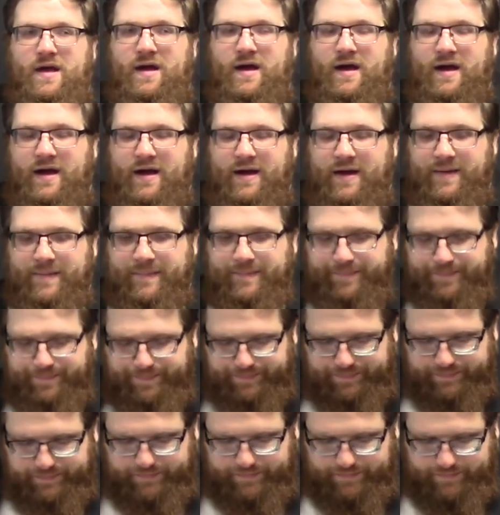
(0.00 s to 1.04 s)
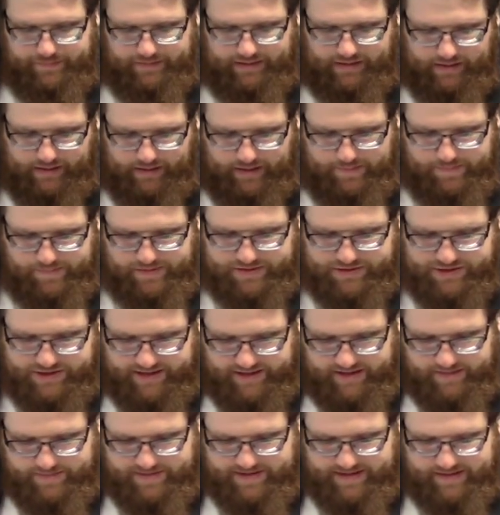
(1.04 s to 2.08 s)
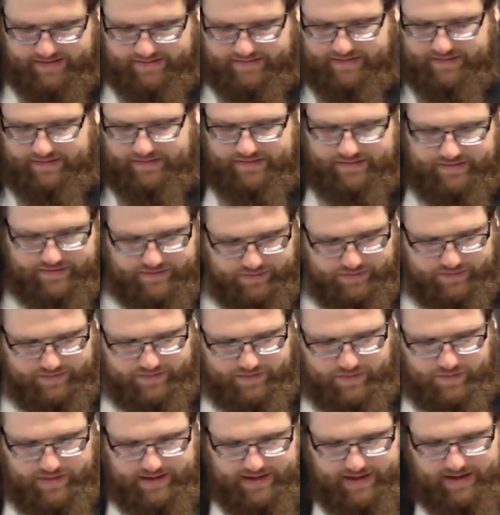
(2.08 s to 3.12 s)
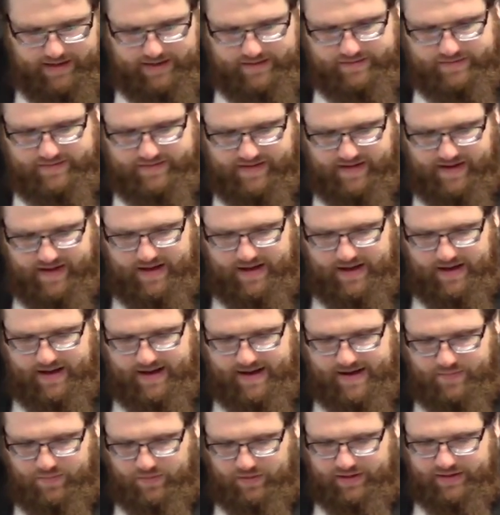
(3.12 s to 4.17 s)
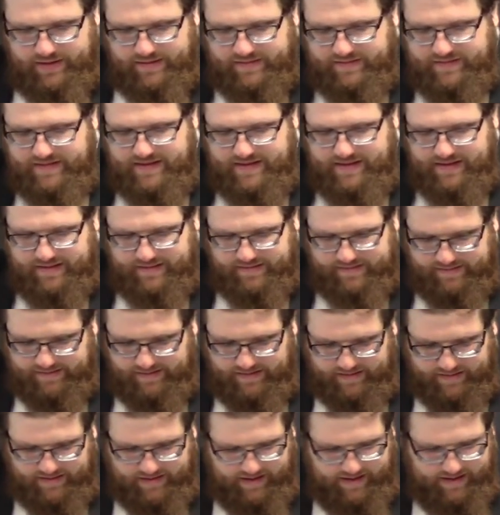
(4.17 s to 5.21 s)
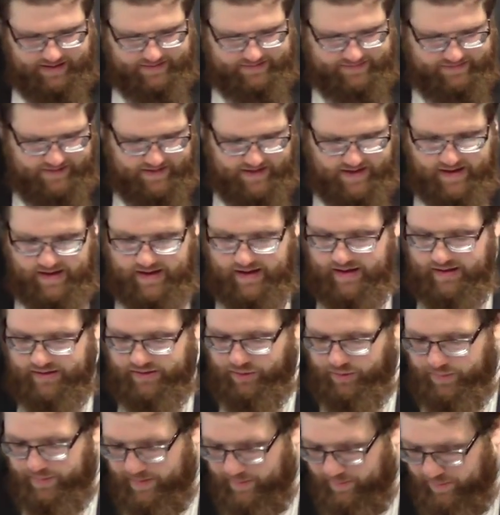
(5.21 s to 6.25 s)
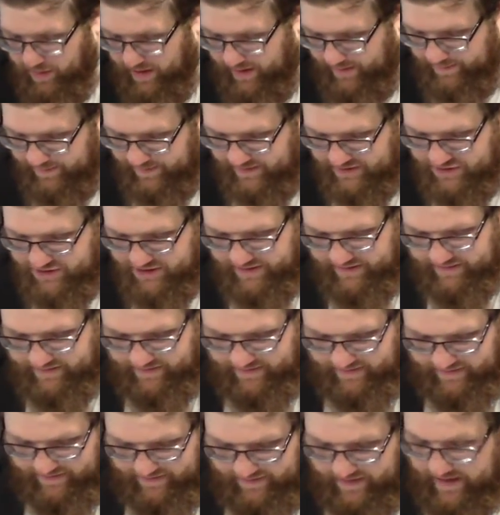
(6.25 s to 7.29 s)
But Jacob takes things into his own hands, and we're going to see that's going to cause a little bit of problem in Genesis